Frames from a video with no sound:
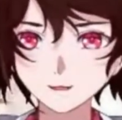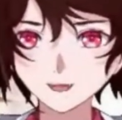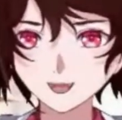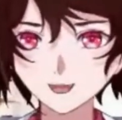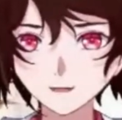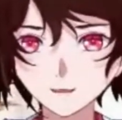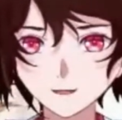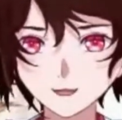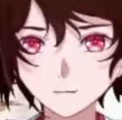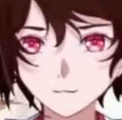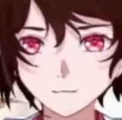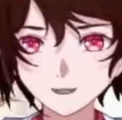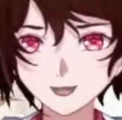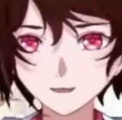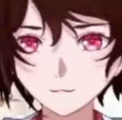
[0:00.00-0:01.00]
there's more
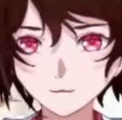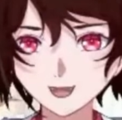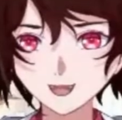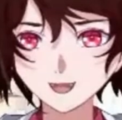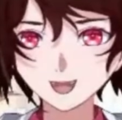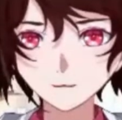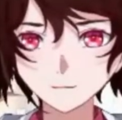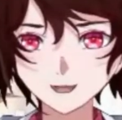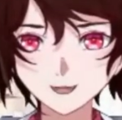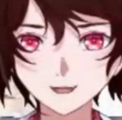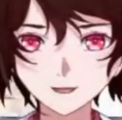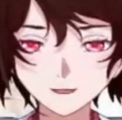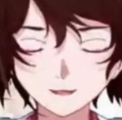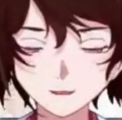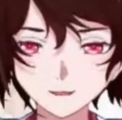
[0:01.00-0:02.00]
of that coming
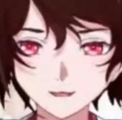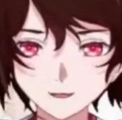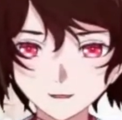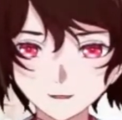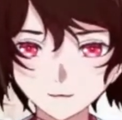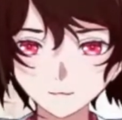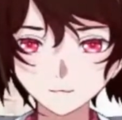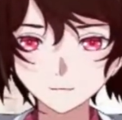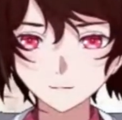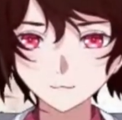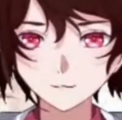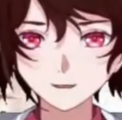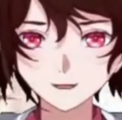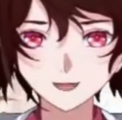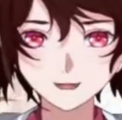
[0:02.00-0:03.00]
uh, soon
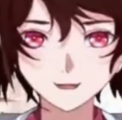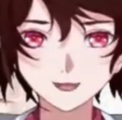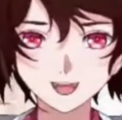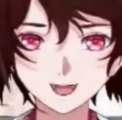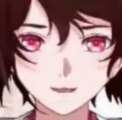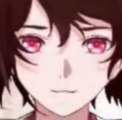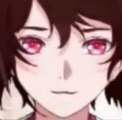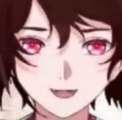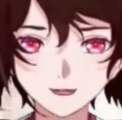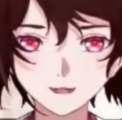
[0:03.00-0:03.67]
in the next weeks and